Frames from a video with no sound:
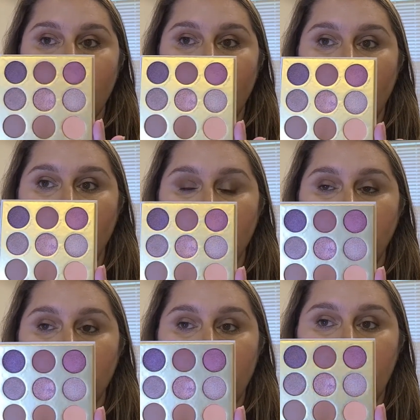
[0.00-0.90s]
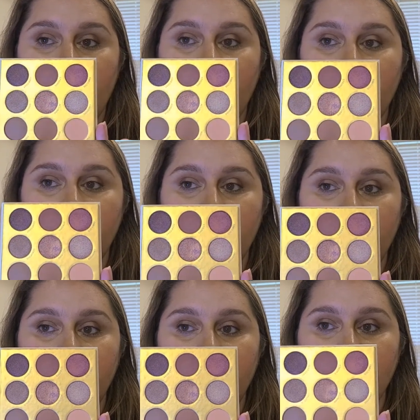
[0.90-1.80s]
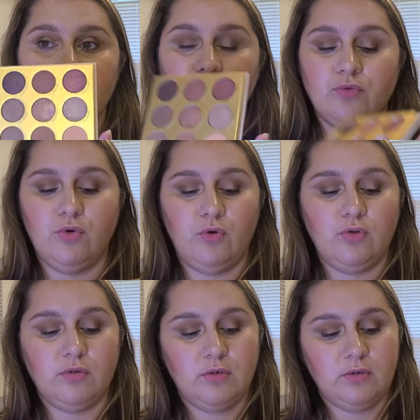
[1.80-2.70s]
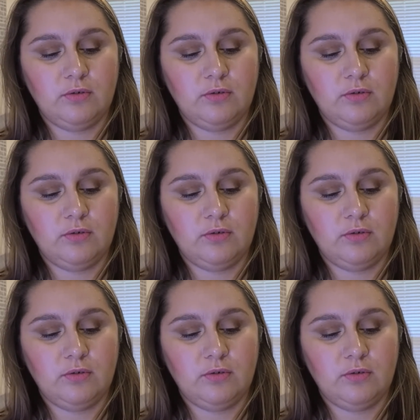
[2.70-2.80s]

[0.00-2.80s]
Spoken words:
Really pretty, neutral,